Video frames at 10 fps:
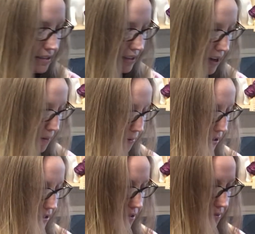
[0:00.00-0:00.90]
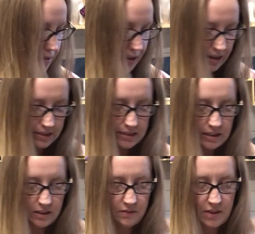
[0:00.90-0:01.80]
a camper and a suitcase. I
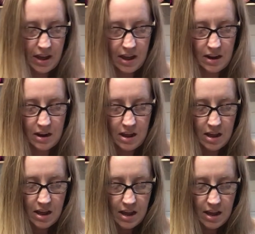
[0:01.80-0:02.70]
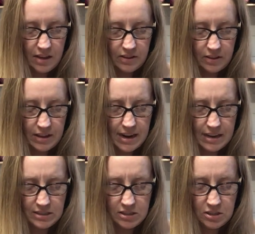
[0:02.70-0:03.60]
love that. And the
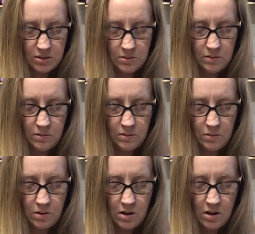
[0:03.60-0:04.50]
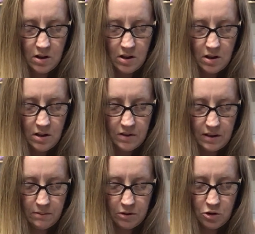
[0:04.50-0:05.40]
last two that
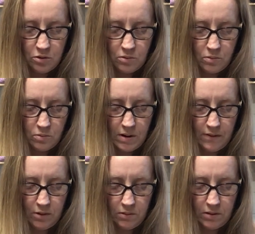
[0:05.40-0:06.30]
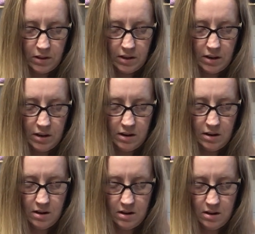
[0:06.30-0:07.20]
were travel related.
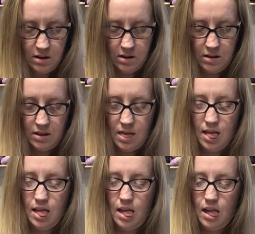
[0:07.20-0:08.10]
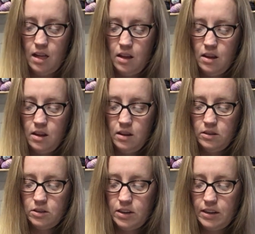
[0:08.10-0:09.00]
Yeah.
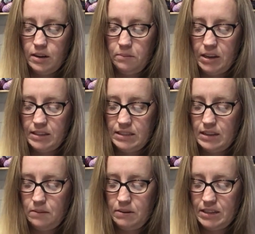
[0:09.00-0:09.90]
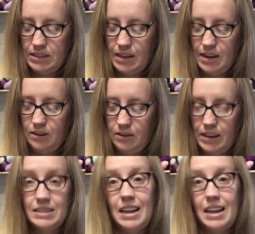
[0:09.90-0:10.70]
Trying to get them like side by side. You guys,